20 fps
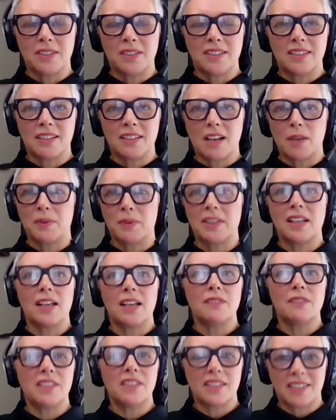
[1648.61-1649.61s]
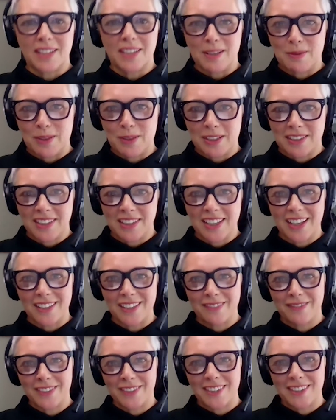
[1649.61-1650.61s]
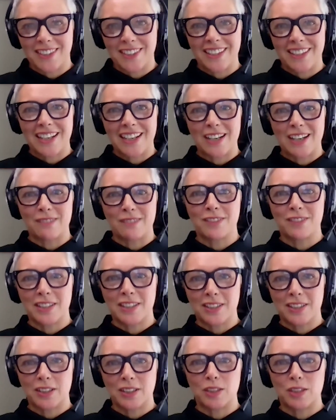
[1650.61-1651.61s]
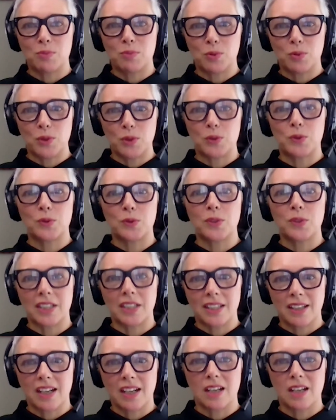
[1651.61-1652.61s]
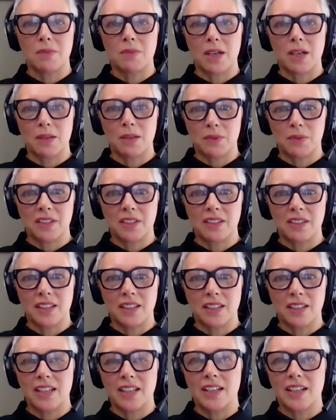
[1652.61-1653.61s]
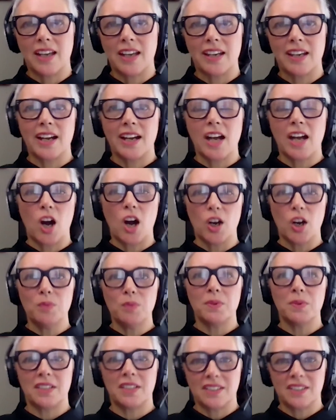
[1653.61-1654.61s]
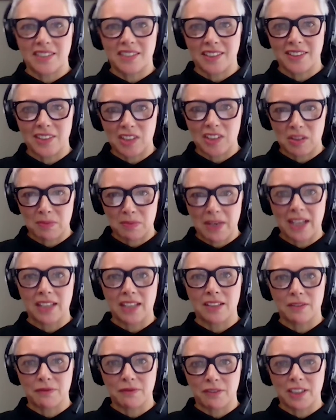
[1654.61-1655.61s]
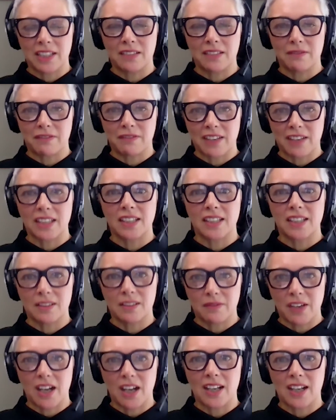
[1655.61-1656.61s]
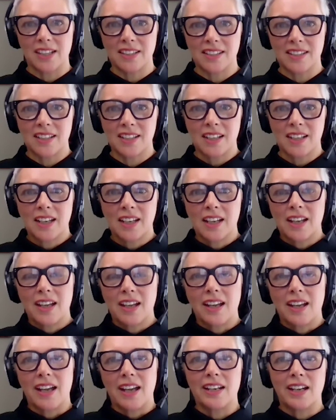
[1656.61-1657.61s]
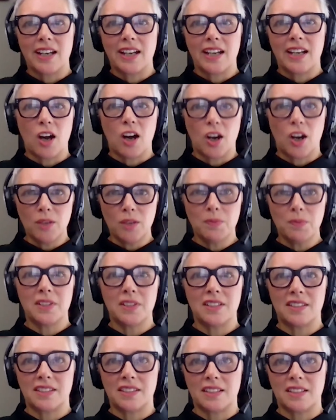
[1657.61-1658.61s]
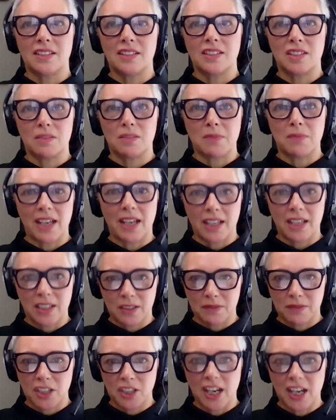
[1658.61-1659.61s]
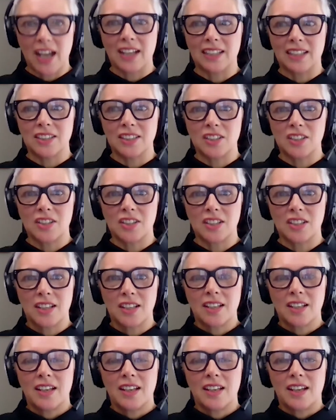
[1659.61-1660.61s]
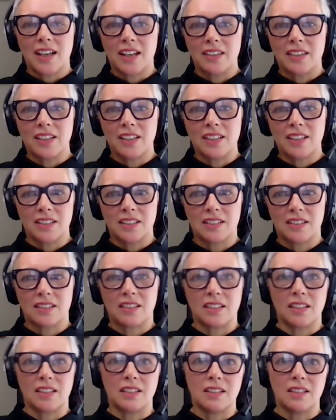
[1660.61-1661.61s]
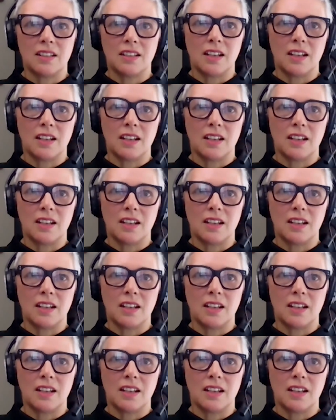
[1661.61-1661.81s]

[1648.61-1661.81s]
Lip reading: love to see what Te Arawhiti and our friends at Te Puni Kōkiri come up with. And I hope it is in the domain of free and frank advice. And I hope it is in the domain of challenge, and that it is in